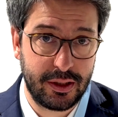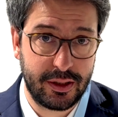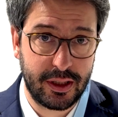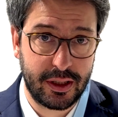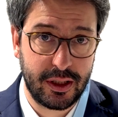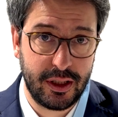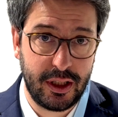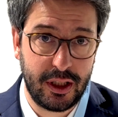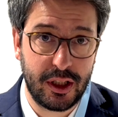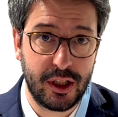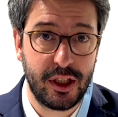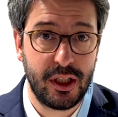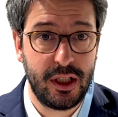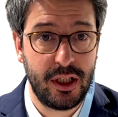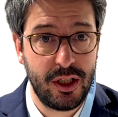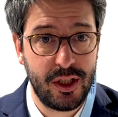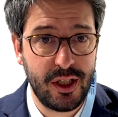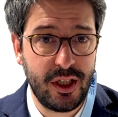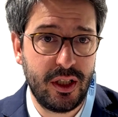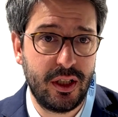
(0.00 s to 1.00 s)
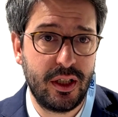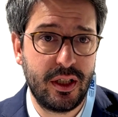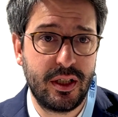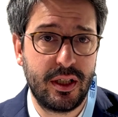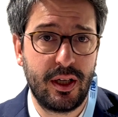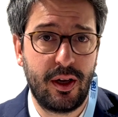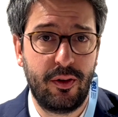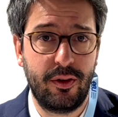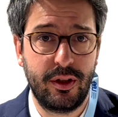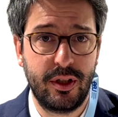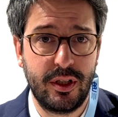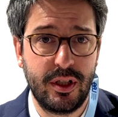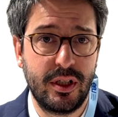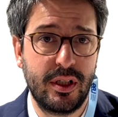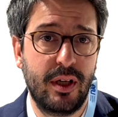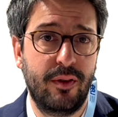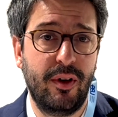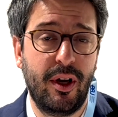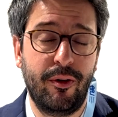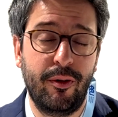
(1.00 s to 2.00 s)
technique. Indeed, this, uh, this is
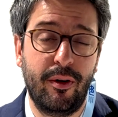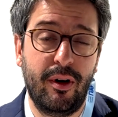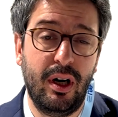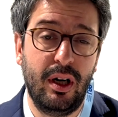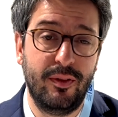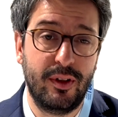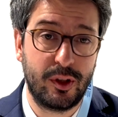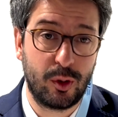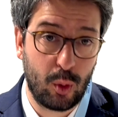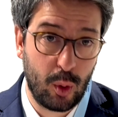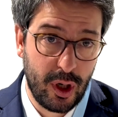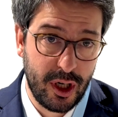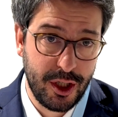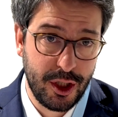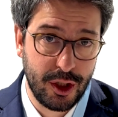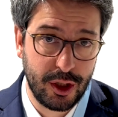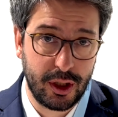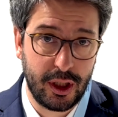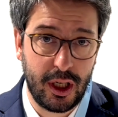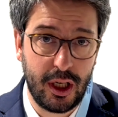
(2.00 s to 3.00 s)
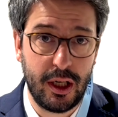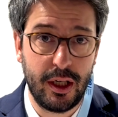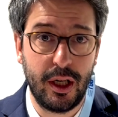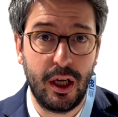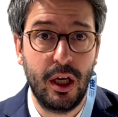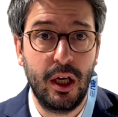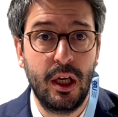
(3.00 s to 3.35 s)
a very relevant question, and